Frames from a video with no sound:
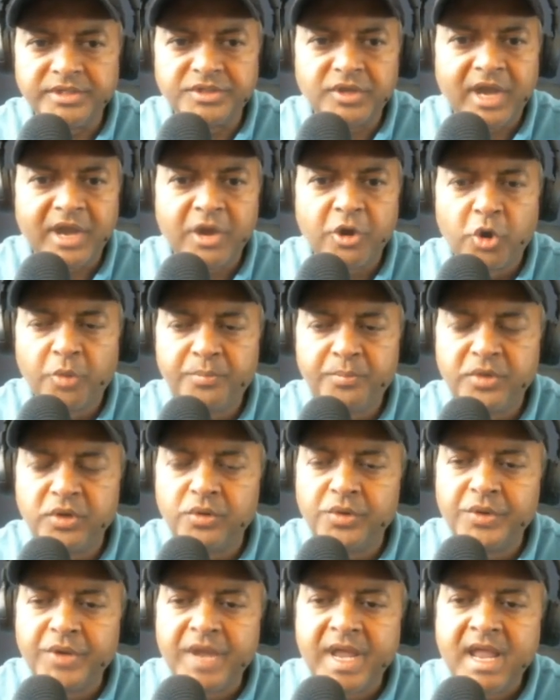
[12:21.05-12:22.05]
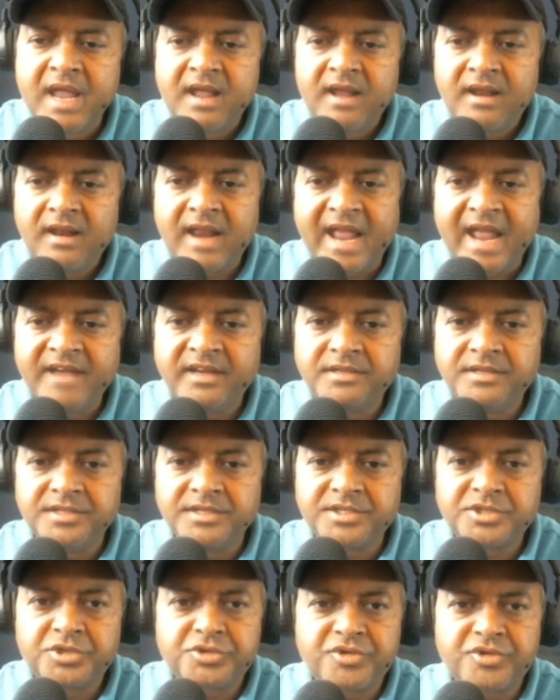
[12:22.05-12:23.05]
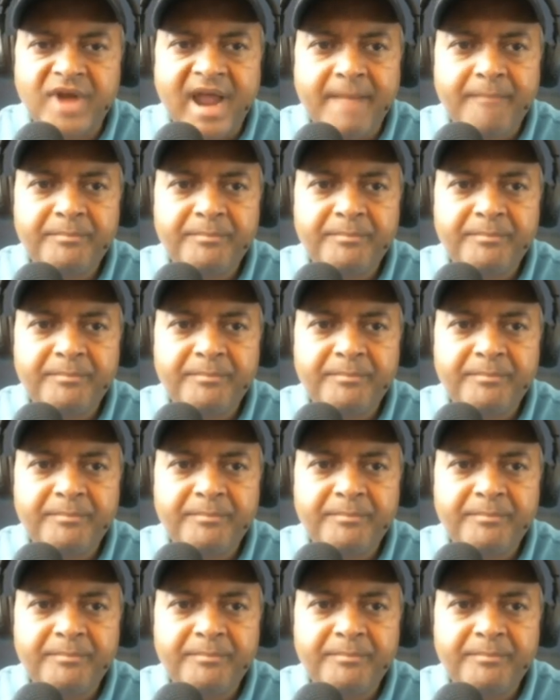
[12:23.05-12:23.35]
So I hope you like this trap.